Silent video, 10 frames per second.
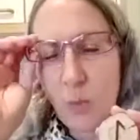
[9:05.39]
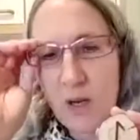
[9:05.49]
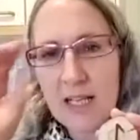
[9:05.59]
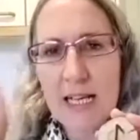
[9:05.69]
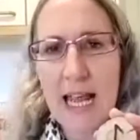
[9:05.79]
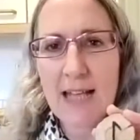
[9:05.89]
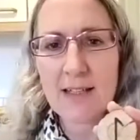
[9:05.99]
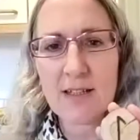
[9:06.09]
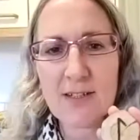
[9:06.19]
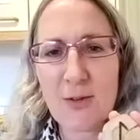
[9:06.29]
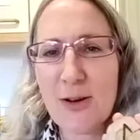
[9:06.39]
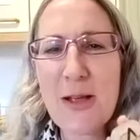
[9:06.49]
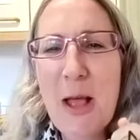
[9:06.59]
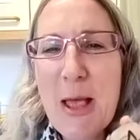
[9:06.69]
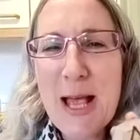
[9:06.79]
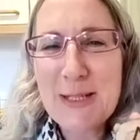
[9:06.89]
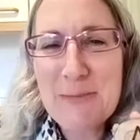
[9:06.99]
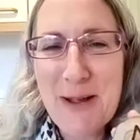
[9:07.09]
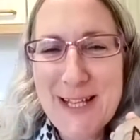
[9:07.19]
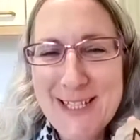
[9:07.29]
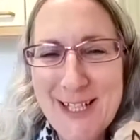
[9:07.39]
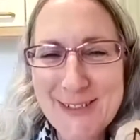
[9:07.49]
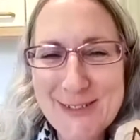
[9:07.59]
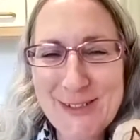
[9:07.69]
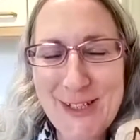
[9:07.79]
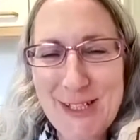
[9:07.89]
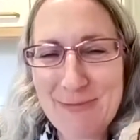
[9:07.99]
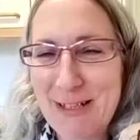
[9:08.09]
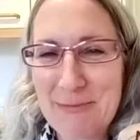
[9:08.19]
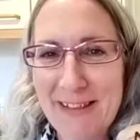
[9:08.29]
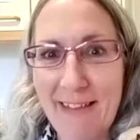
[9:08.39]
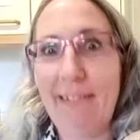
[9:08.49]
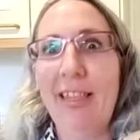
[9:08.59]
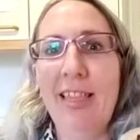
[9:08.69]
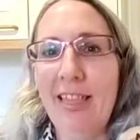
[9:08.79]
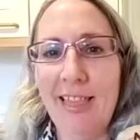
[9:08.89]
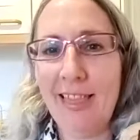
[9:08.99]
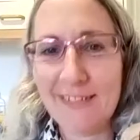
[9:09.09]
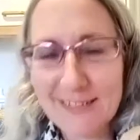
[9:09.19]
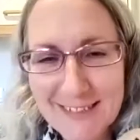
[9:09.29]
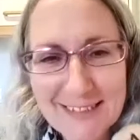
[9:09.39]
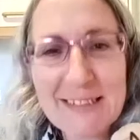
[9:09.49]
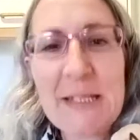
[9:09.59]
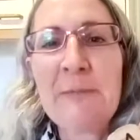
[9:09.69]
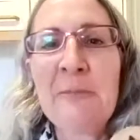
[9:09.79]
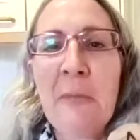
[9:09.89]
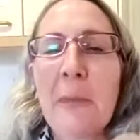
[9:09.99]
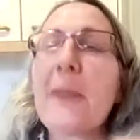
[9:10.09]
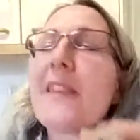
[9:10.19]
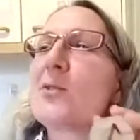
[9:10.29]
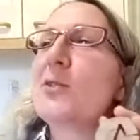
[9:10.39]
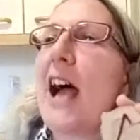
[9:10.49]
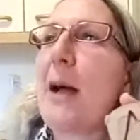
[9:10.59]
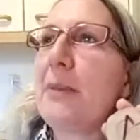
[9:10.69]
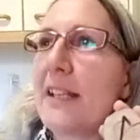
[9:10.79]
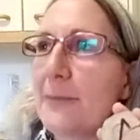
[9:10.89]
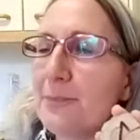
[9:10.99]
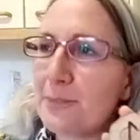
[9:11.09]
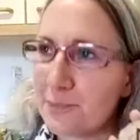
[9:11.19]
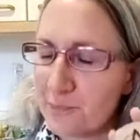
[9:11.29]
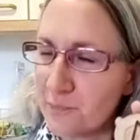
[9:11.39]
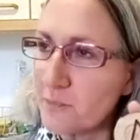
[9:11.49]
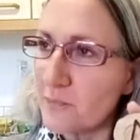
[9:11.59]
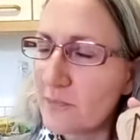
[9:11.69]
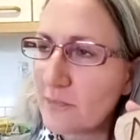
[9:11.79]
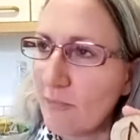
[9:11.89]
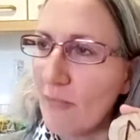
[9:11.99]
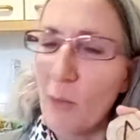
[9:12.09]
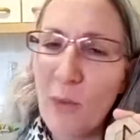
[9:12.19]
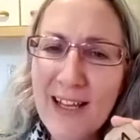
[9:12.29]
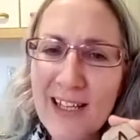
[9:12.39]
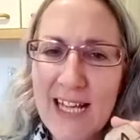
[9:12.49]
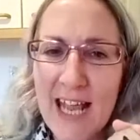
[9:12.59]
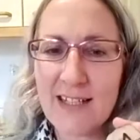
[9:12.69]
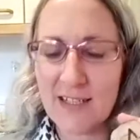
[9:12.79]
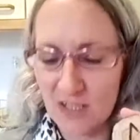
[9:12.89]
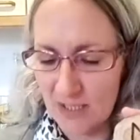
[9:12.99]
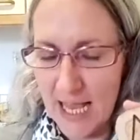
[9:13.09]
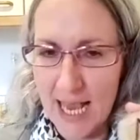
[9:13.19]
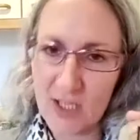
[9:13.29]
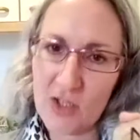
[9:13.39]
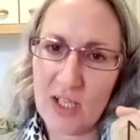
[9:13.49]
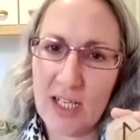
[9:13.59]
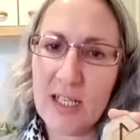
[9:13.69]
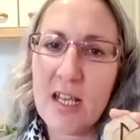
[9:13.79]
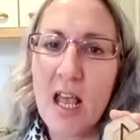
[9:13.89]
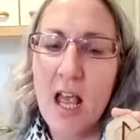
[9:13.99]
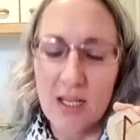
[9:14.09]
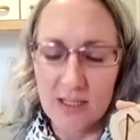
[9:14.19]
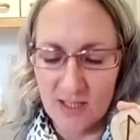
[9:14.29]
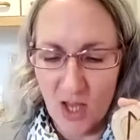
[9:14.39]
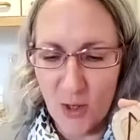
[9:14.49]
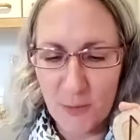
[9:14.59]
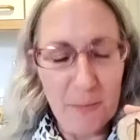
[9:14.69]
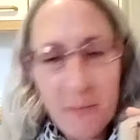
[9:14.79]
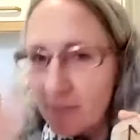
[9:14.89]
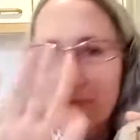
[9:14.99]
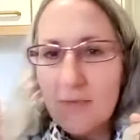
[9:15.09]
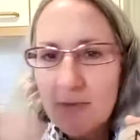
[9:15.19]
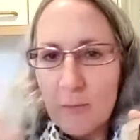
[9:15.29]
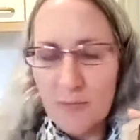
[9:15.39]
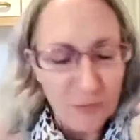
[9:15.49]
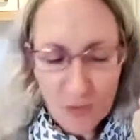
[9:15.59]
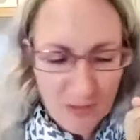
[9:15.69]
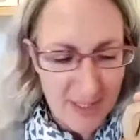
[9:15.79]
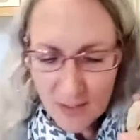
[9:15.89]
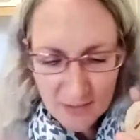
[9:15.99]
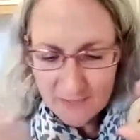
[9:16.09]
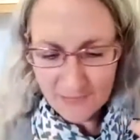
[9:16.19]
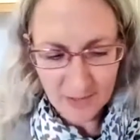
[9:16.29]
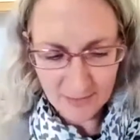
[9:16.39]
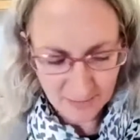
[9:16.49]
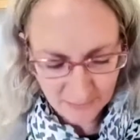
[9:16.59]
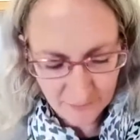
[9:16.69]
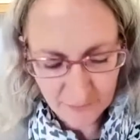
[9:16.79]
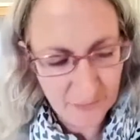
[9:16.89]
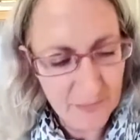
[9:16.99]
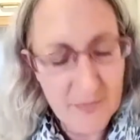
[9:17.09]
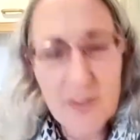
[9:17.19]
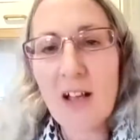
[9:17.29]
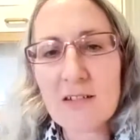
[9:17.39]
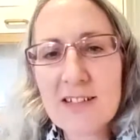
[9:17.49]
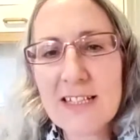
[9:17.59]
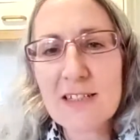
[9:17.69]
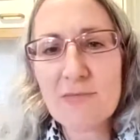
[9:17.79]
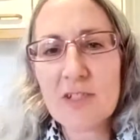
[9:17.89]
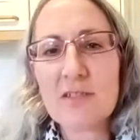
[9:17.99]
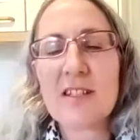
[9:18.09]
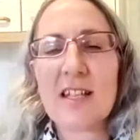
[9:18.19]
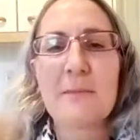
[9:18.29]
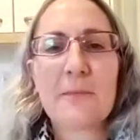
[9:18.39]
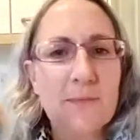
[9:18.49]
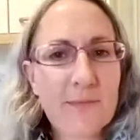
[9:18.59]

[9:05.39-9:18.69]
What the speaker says: We're connecting, so that's my son trying to ring me there. Oh, it's all happening. We're connecting to the energy. So before I go any further, I'll sing the runes in.